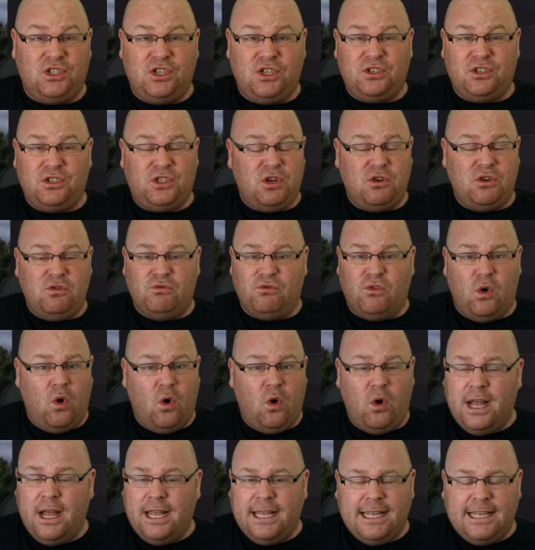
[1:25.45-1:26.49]
us just too
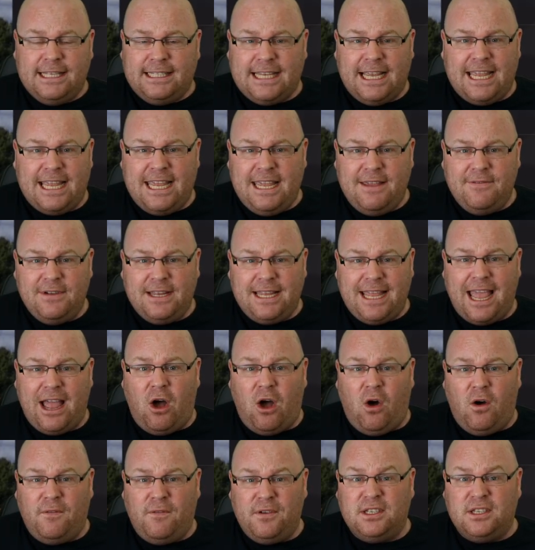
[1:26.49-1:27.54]
raw to even get
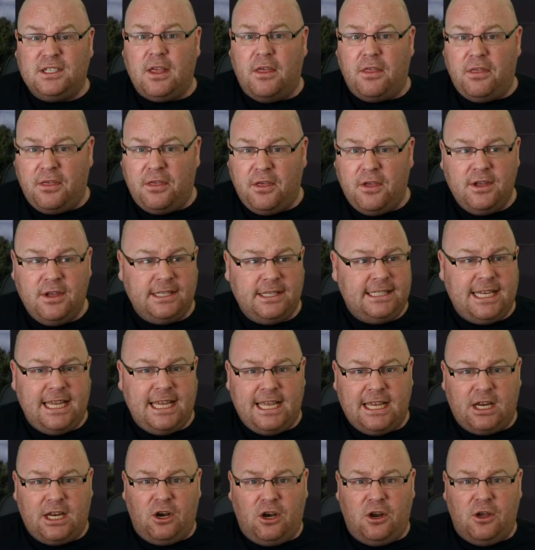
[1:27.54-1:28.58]
offers at
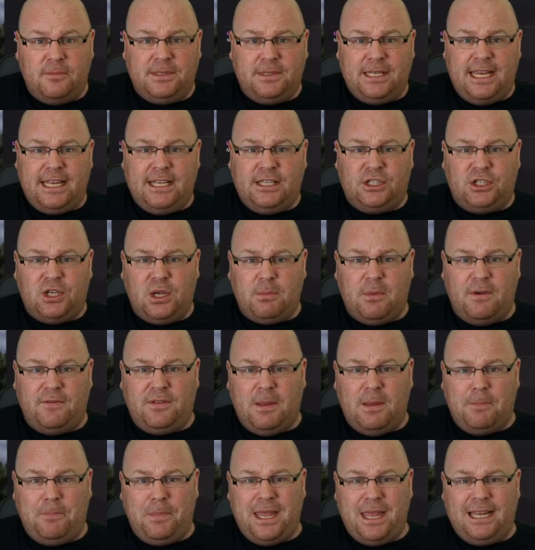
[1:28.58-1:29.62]
third-tier clubs in some of
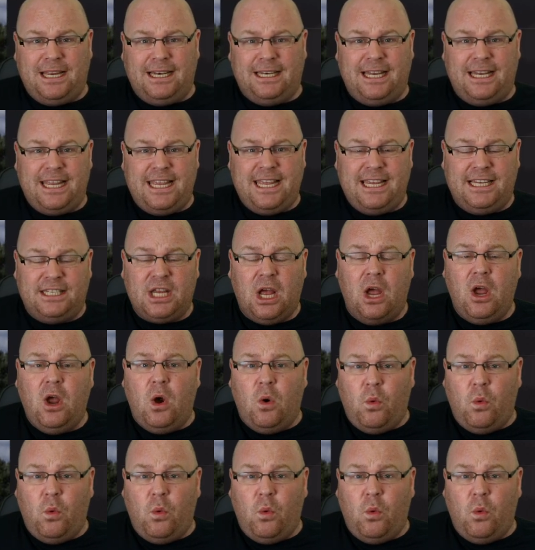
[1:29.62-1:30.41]
the big leagues.